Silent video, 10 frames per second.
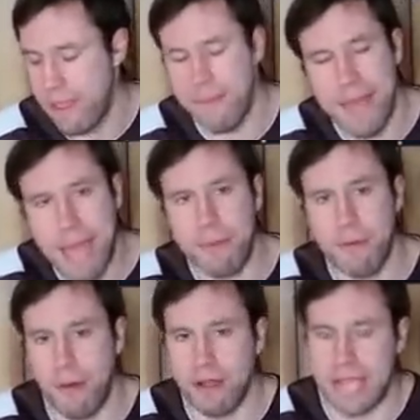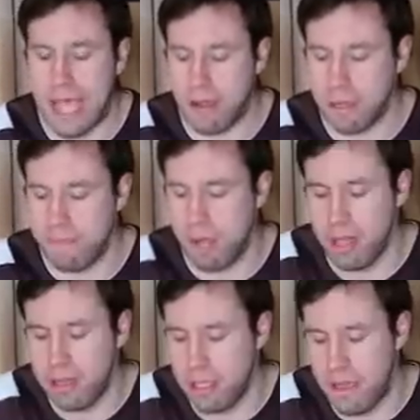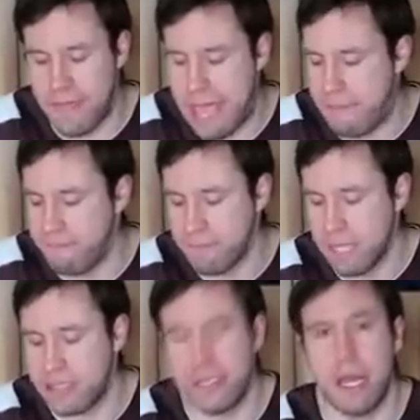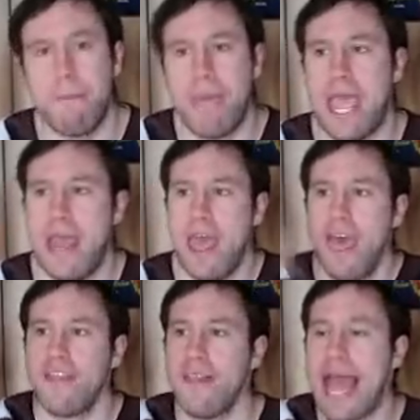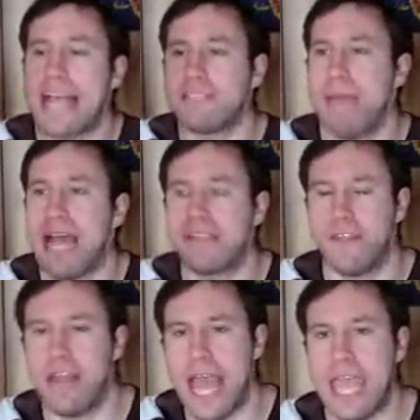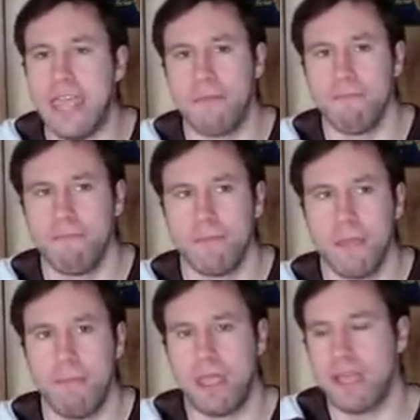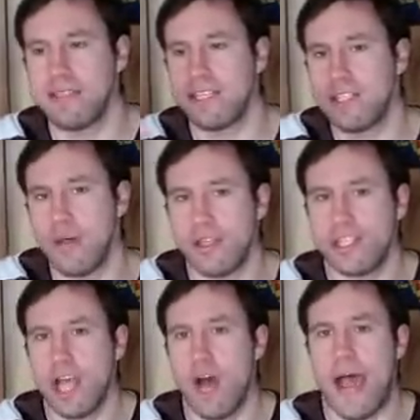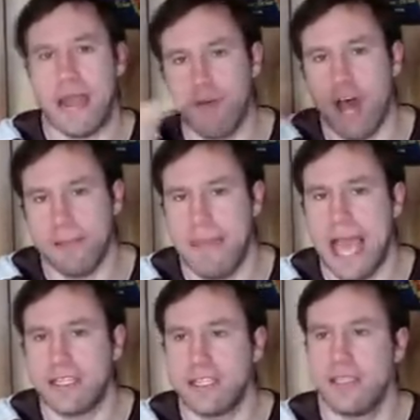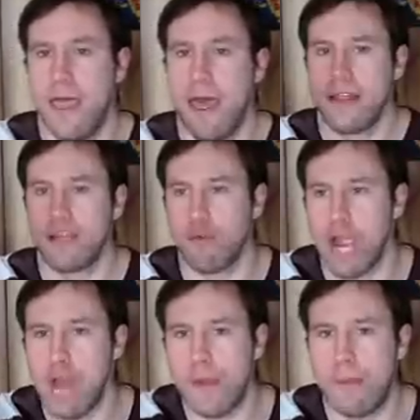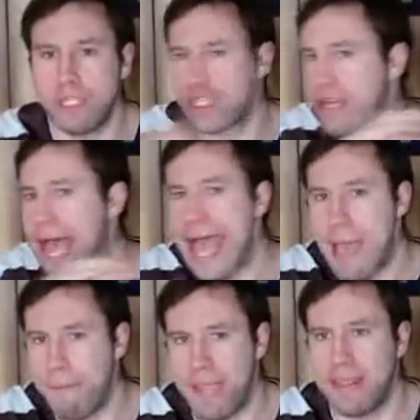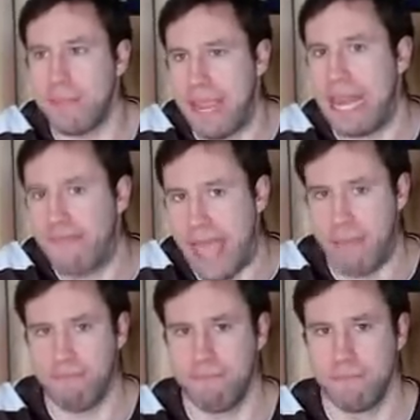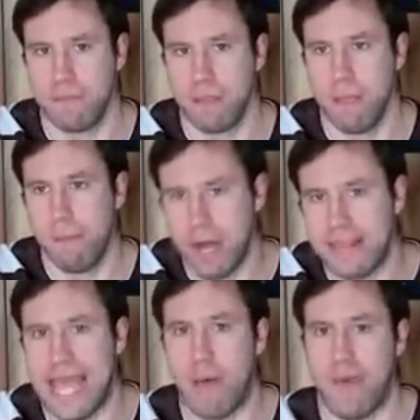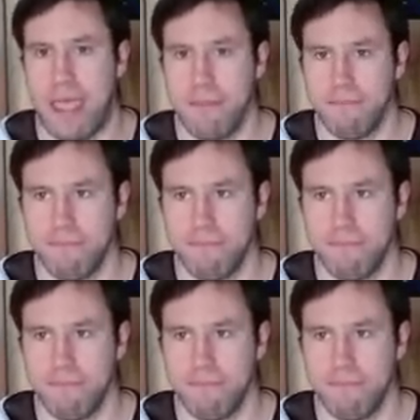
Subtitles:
I'm happy with both of them. It should have been the last match of the night, because it stole the show out of all the matches. The Royal Rumble should not have been the main event. Put it that way.